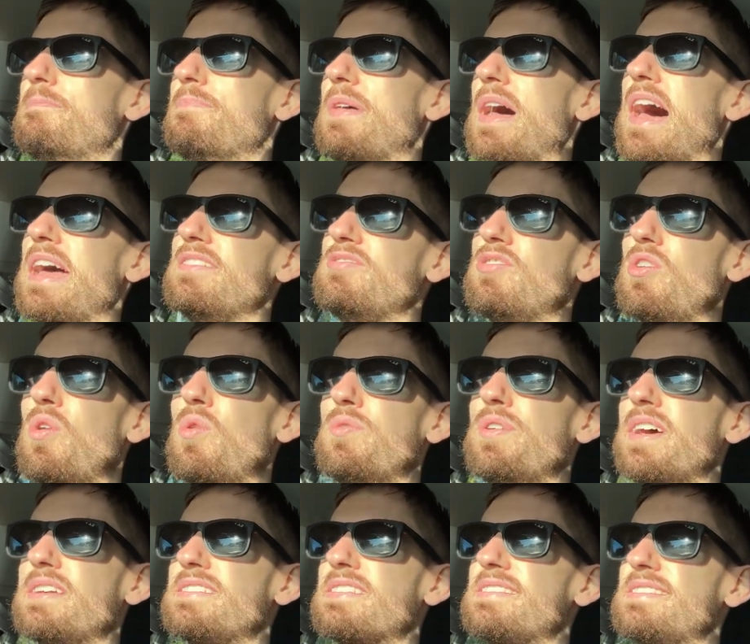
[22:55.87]
I
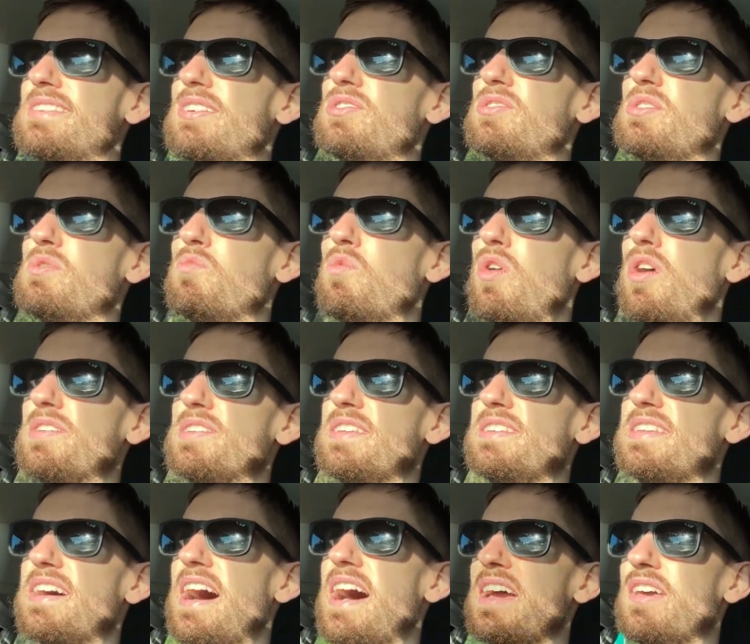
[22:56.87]
don't necessarily want to
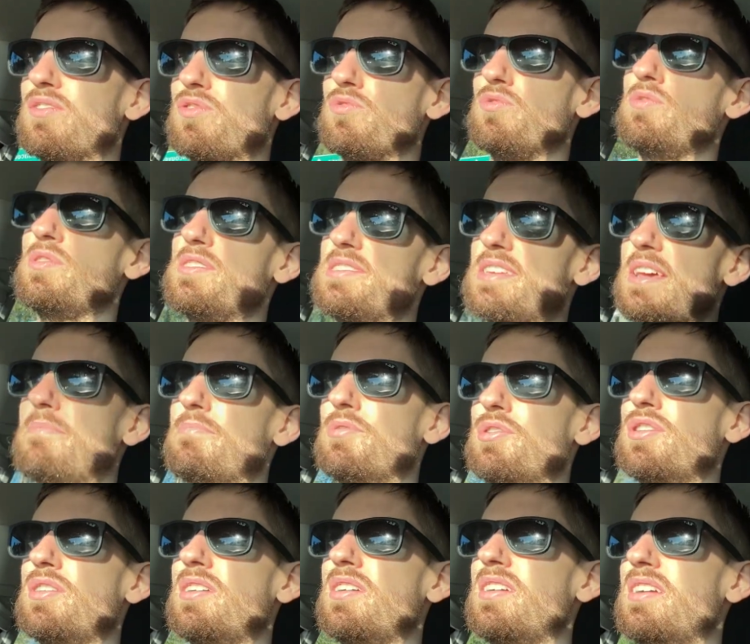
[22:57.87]
diet through
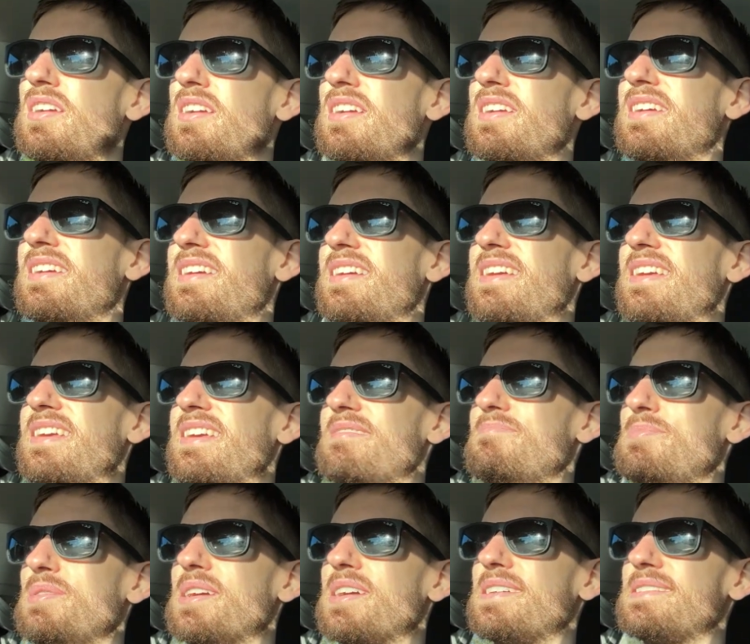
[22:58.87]
December
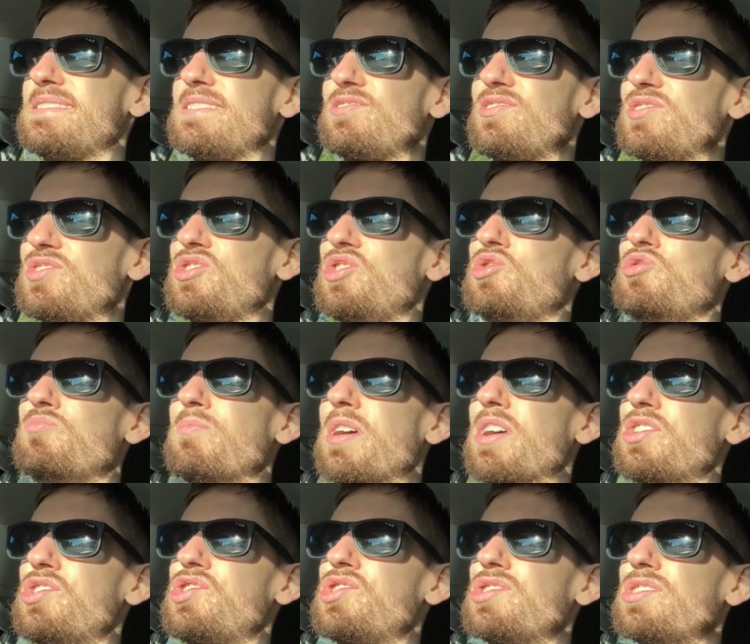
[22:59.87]
because it's just too
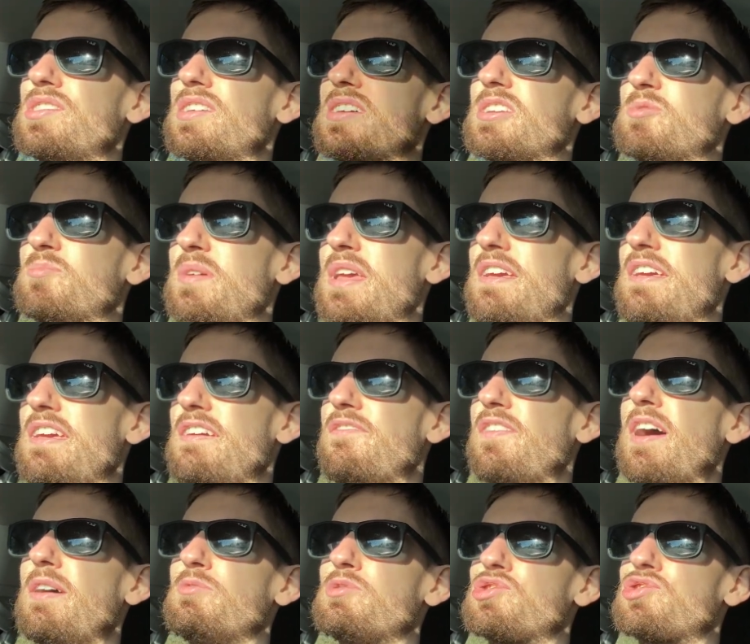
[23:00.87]
much. If
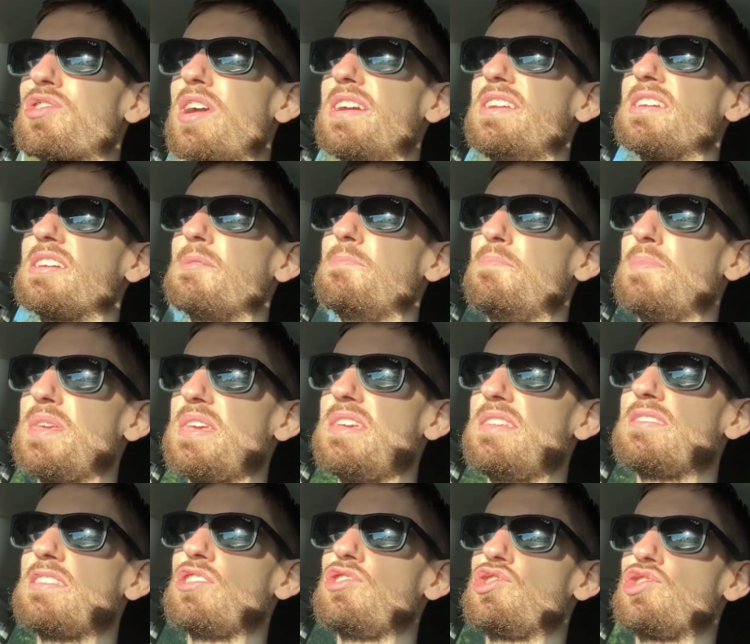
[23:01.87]
I was trying to
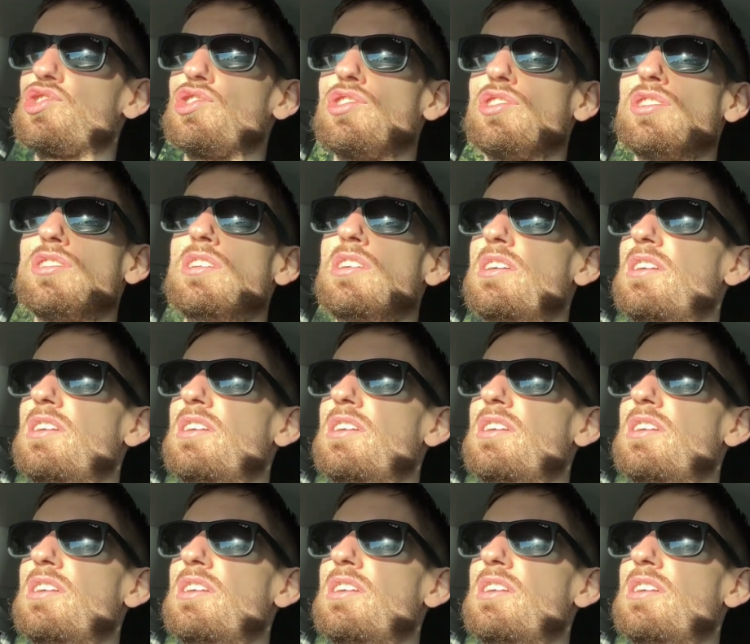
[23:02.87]
compete, then sure.